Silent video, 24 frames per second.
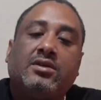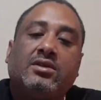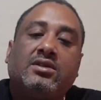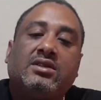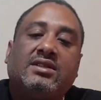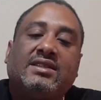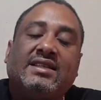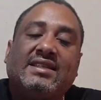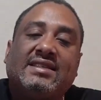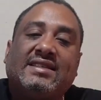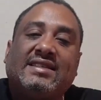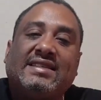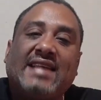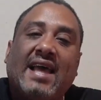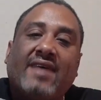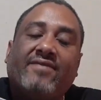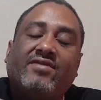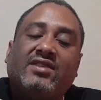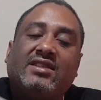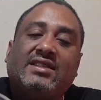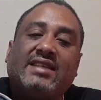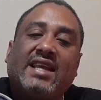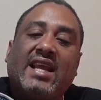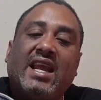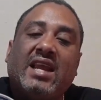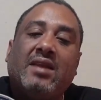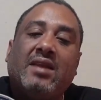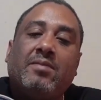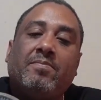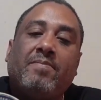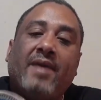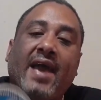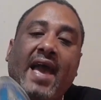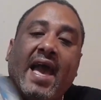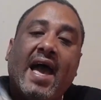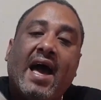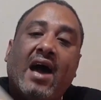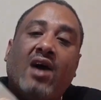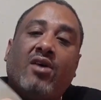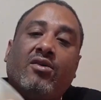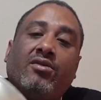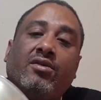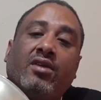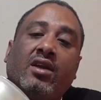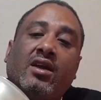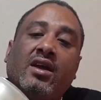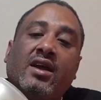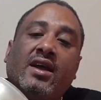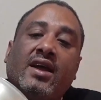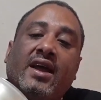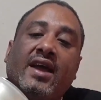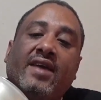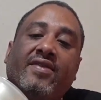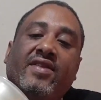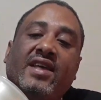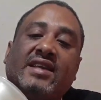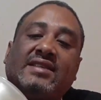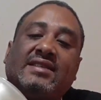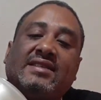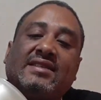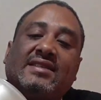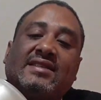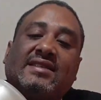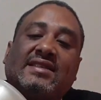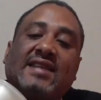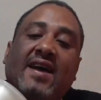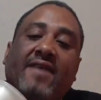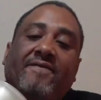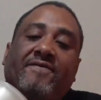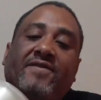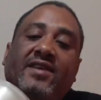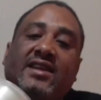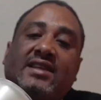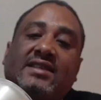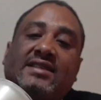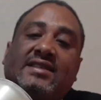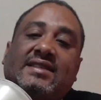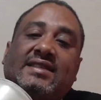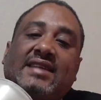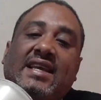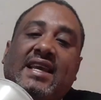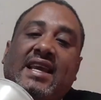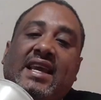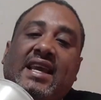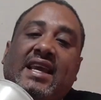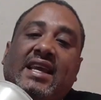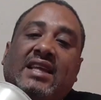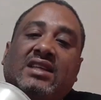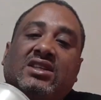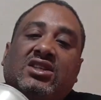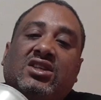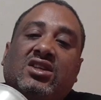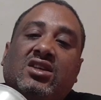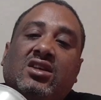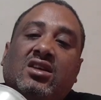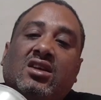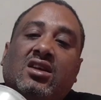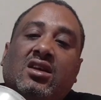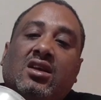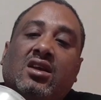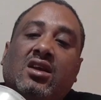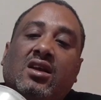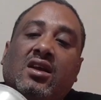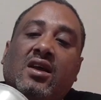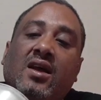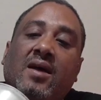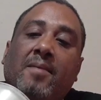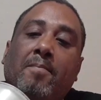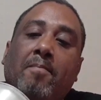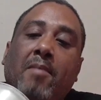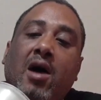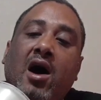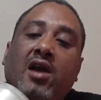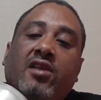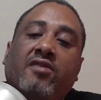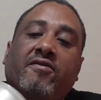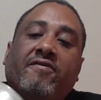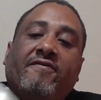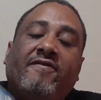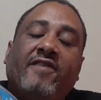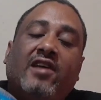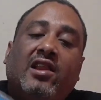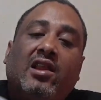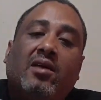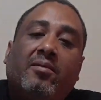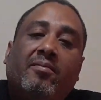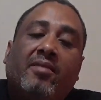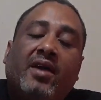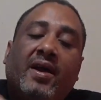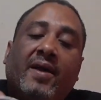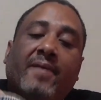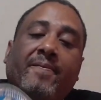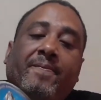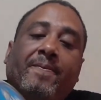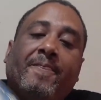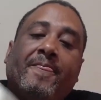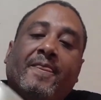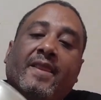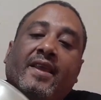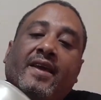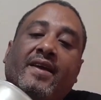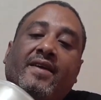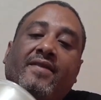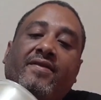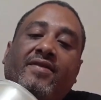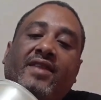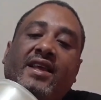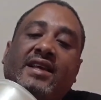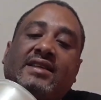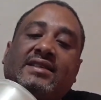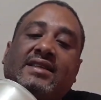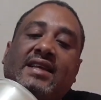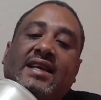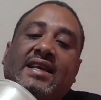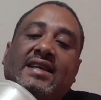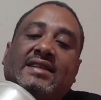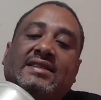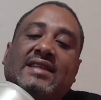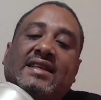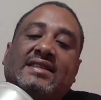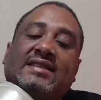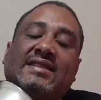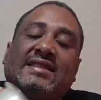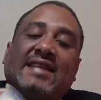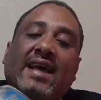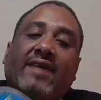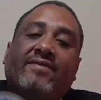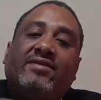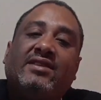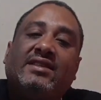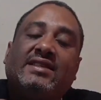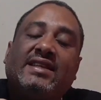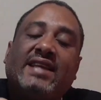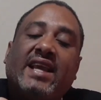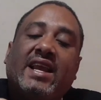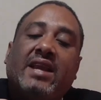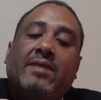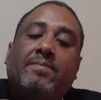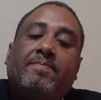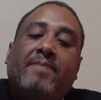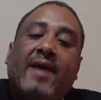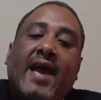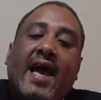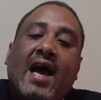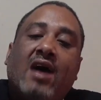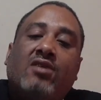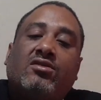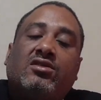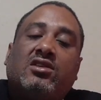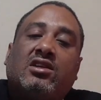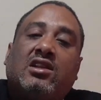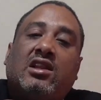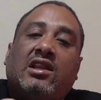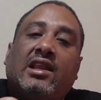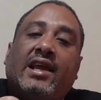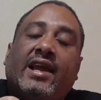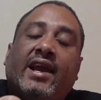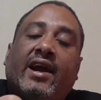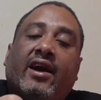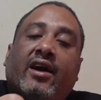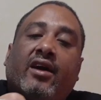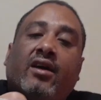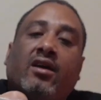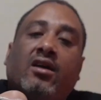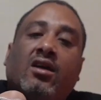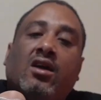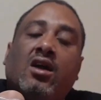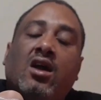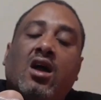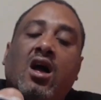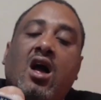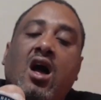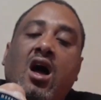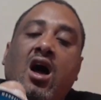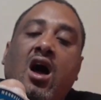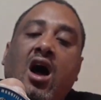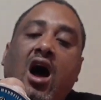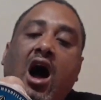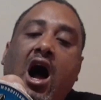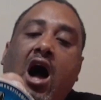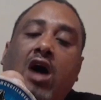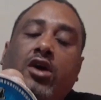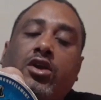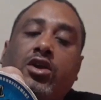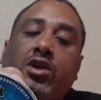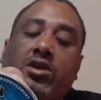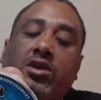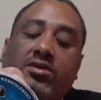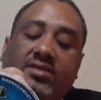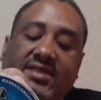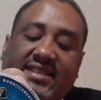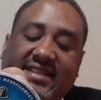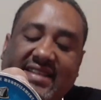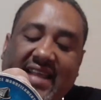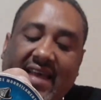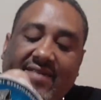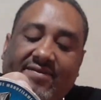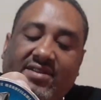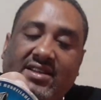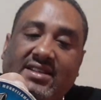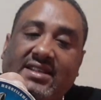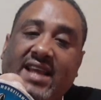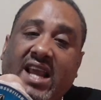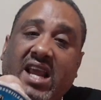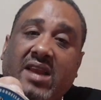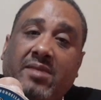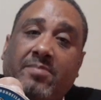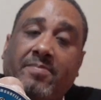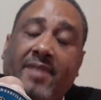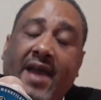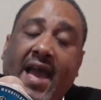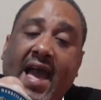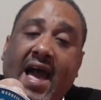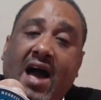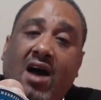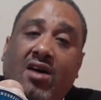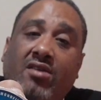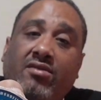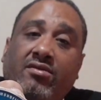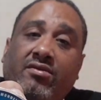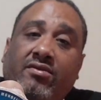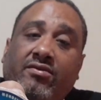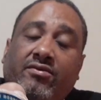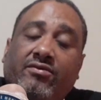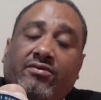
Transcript: to 17-pound. And this is Suffolk Siege Monofilament. This is a 17-pound clear. I'll use 17-pound